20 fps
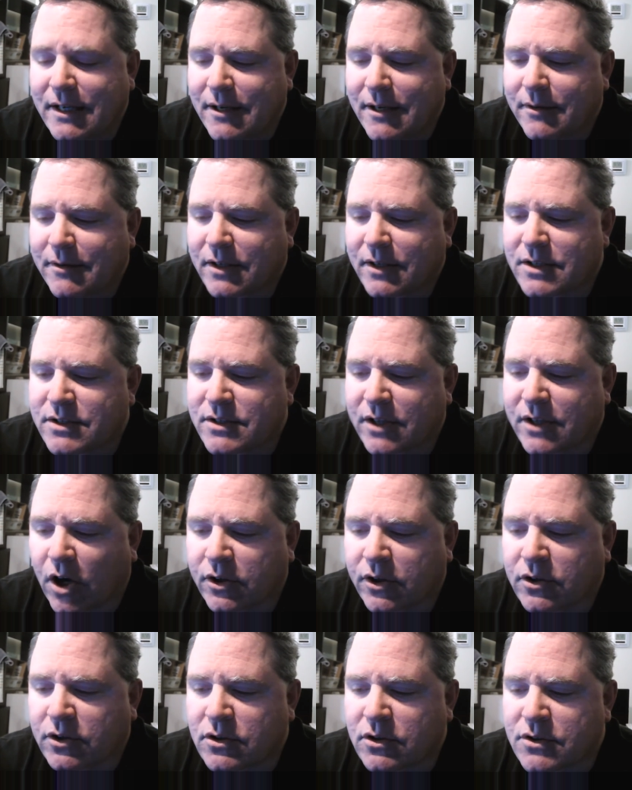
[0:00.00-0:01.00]
because the
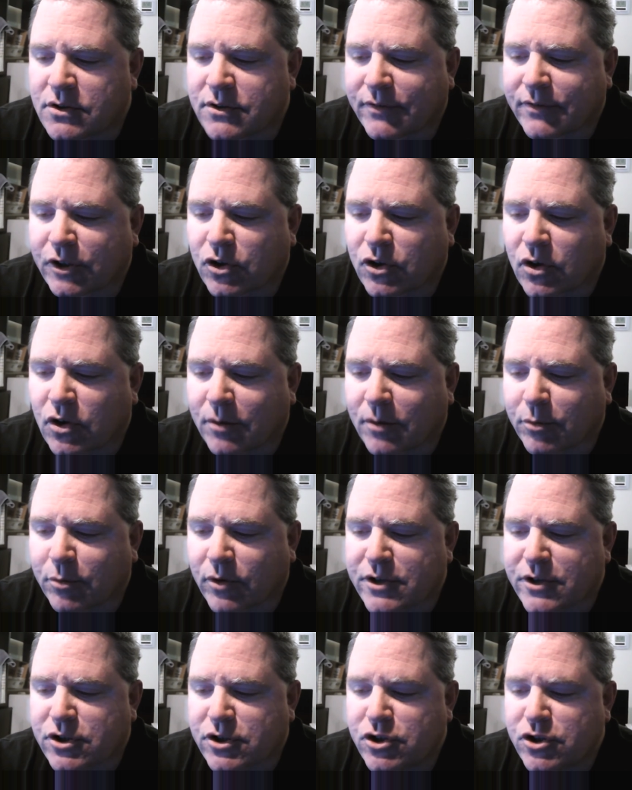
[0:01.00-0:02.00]
Articles of
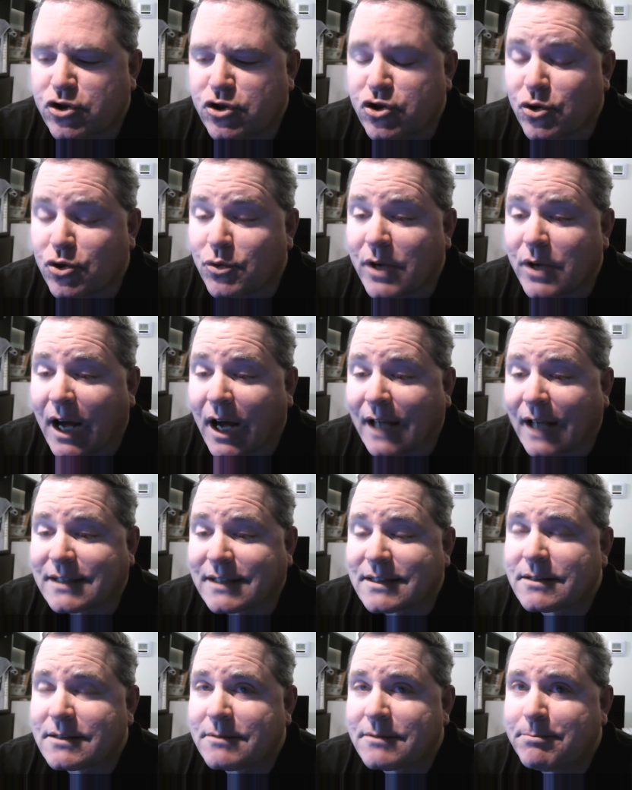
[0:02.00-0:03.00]
Incorporation do not
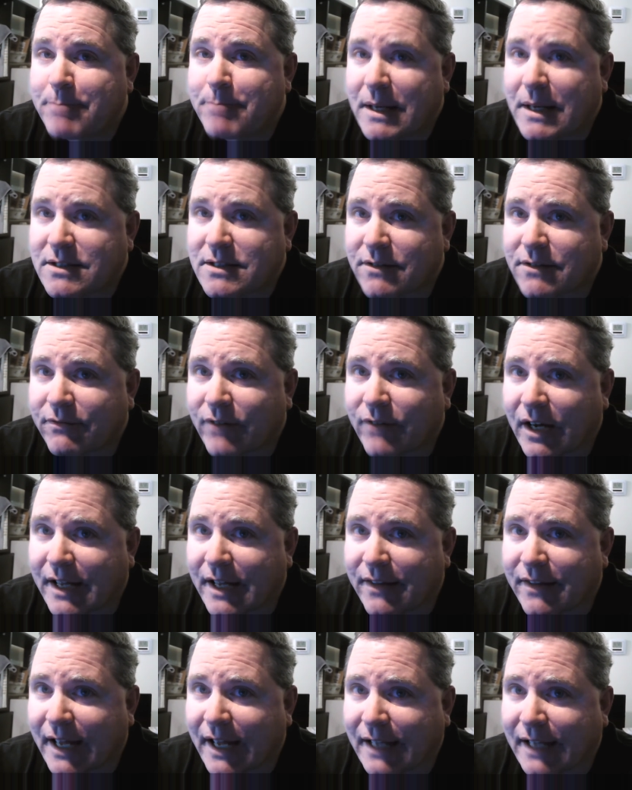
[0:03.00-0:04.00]
specify
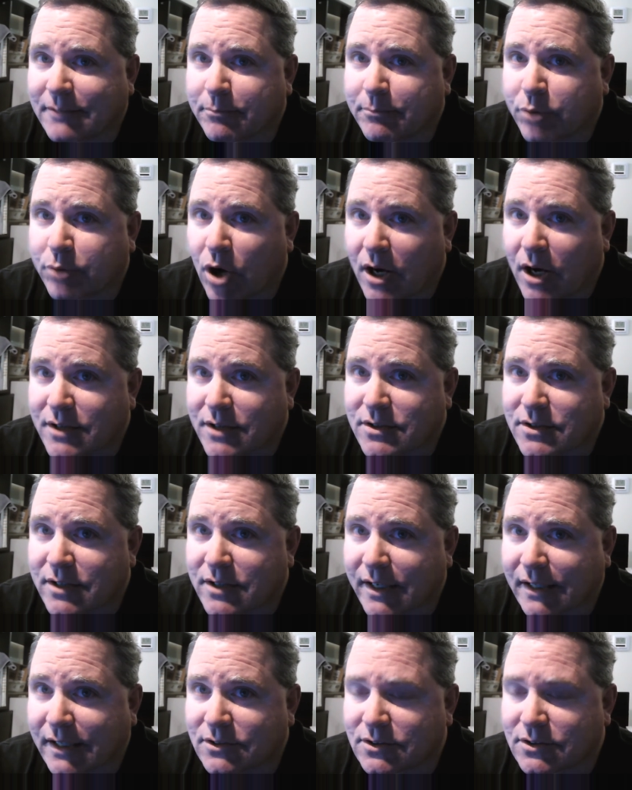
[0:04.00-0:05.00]
that
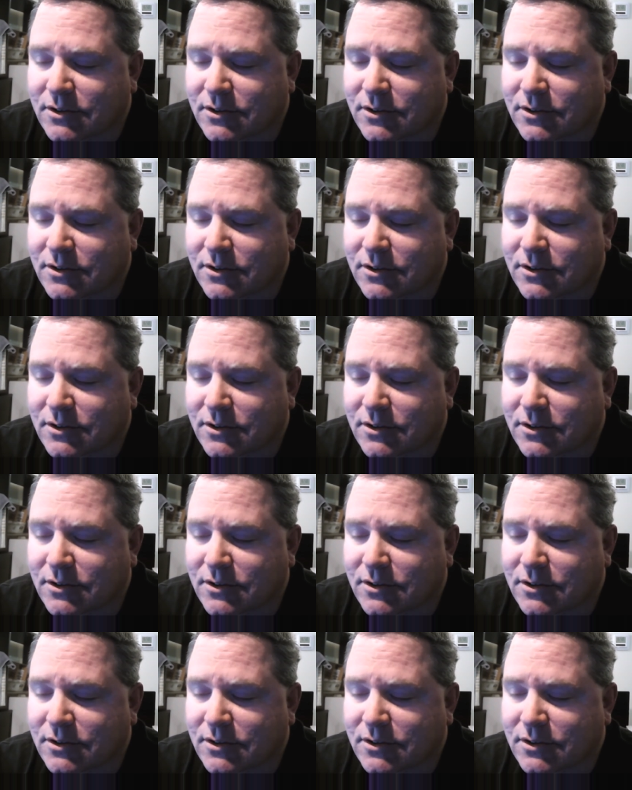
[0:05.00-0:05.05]
process.